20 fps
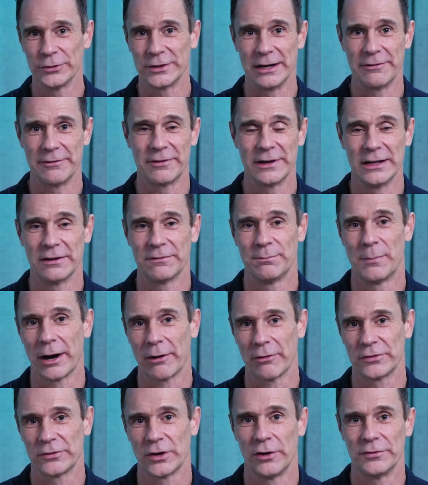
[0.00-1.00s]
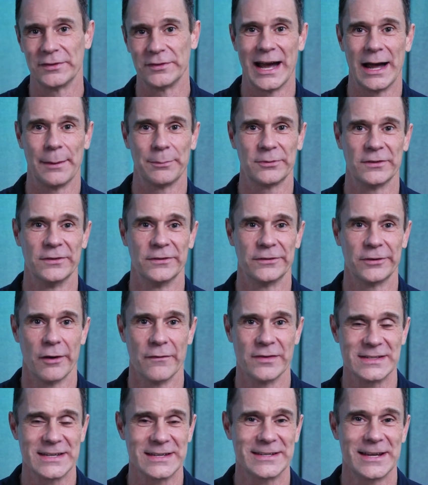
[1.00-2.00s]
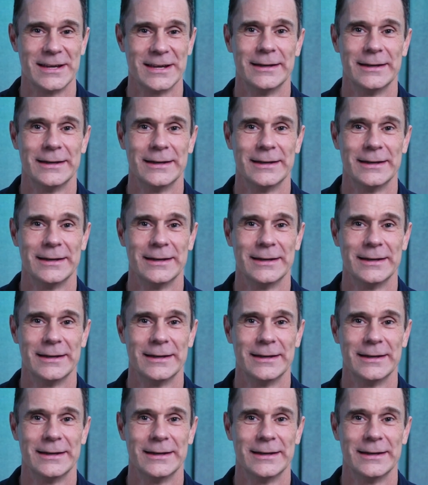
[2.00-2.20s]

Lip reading: delivery of Microsoft apps and services?